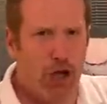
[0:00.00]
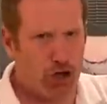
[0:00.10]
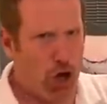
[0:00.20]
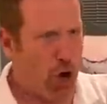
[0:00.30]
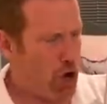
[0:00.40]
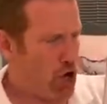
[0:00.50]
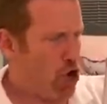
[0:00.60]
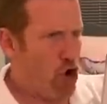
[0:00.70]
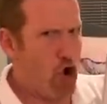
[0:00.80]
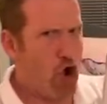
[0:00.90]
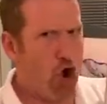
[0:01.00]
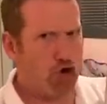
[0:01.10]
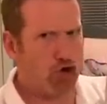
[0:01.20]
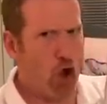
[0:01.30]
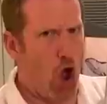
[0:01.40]
Say down here,
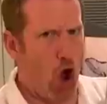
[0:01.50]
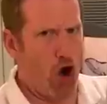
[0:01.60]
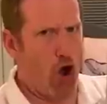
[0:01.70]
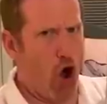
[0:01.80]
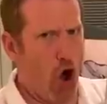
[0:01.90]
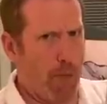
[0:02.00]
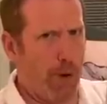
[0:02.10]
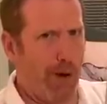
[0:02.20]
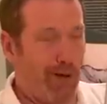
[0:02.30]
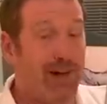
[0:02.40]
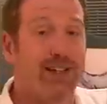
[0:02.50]
it's an apple.